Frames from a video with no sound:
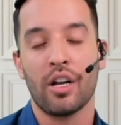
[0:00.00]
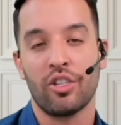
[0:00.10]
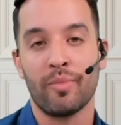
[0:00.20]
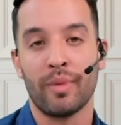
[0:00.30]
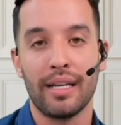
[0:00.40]

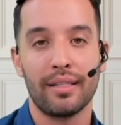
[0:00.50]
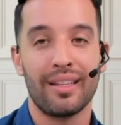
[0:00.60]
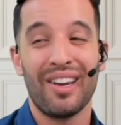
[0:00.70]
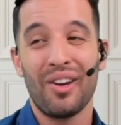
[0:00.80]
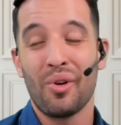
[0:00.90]
customer
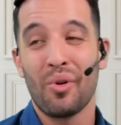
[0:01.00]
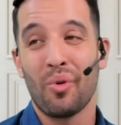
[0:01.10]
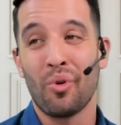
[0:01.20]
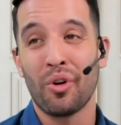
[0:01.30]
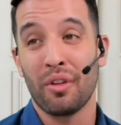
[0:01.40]
list,
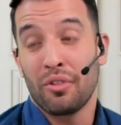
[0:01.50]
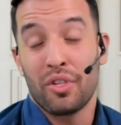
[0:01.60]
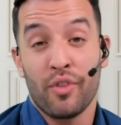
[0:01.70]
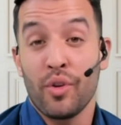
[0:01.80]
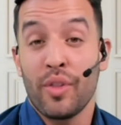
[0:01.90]
or
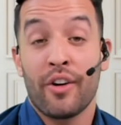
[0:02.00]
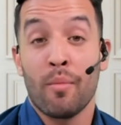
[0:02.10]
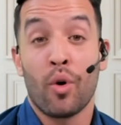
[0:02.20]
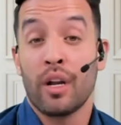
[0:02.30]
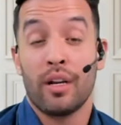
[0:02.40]
those of you that
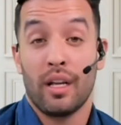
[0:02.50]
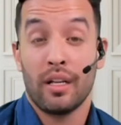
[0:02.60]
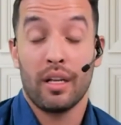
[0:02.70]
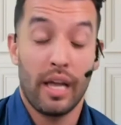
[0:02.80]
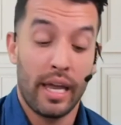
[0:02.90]
are more in
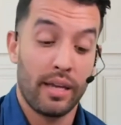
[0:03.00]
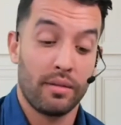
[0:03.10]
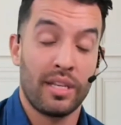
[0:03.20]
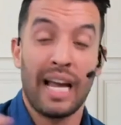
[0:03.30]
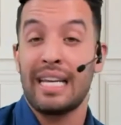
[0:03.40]
a
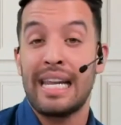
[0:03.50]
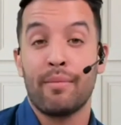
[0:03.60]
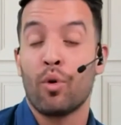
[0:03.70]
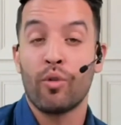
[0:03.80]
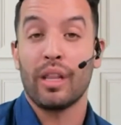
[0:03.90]

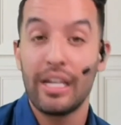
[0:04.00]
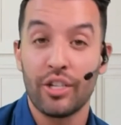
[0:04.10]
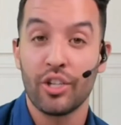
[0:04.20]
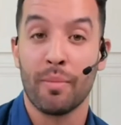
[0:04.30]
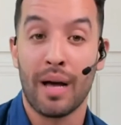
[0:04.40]
tight-knit, more
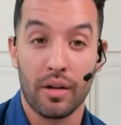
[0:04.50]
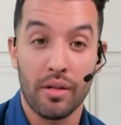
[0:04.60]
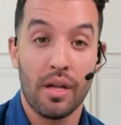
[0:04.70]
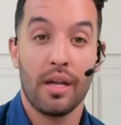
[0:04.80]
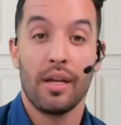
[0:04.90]
relationship
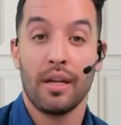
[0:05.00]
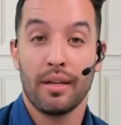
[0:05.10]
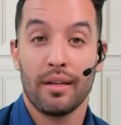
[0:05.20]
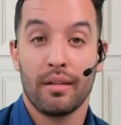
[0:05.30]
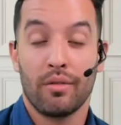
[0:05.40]
model,
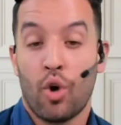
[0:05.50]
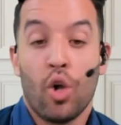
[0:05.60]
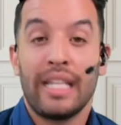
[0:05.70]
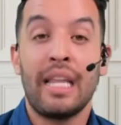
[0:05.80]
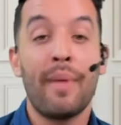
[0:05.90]

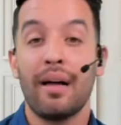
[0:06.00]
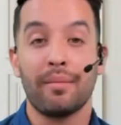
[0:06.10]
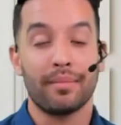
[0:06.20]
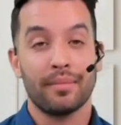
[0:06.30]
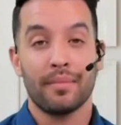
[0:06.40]
calling them
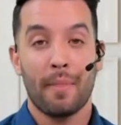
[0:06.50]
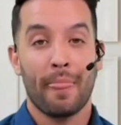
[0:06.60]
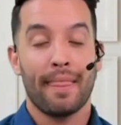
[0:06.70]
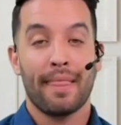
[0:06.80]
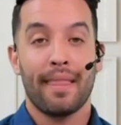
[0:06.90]
up?
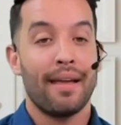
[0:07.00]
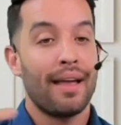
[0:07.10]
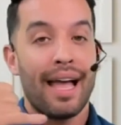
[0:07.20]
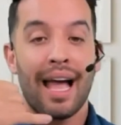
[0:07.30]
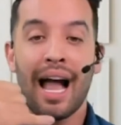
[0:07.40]

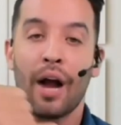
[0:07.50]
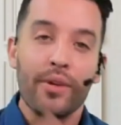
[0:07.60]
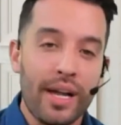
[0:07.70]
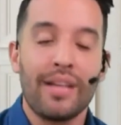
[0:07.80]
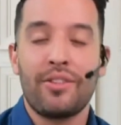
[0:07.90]
How are
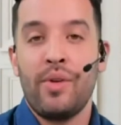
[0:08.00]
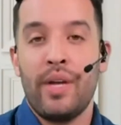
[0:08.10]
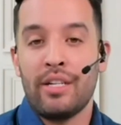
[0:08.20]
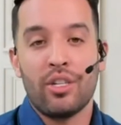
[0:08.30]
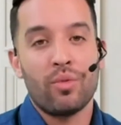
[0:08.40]
you guys
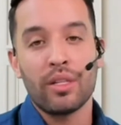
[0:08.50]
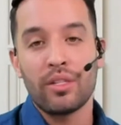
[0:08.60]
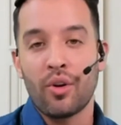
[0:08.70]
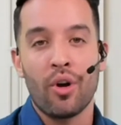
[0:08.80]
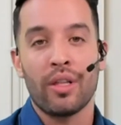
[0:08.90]
doing? I just
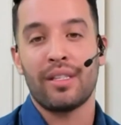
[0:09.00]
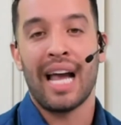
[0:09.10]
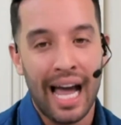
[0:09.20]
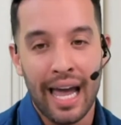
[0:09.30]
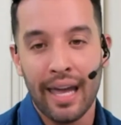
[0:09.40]
wanted to call and say
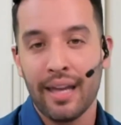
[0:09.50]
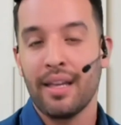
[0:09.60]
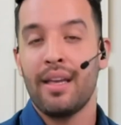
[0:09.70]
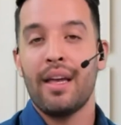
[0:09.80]
hi.